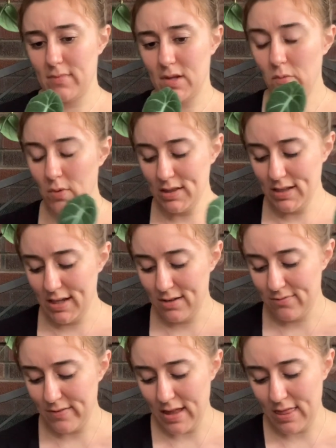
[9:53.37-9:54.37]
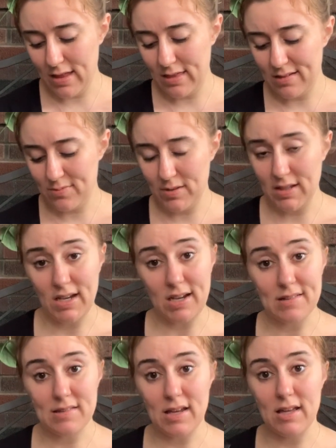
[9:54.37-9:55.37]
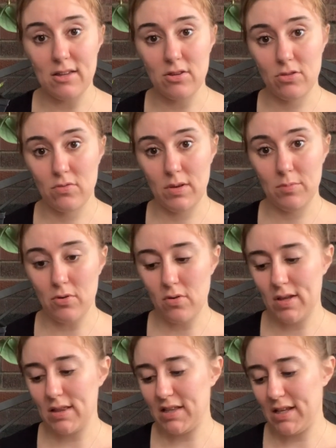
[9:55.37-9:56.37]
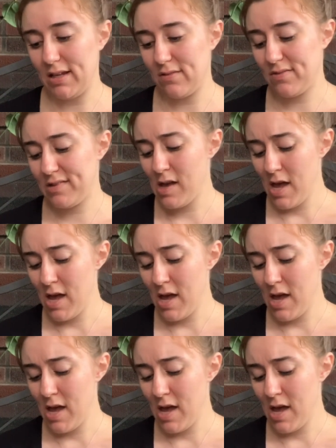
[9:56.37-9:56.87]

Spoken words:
1 leaf, and then this one, like I said, 3 broken leaves.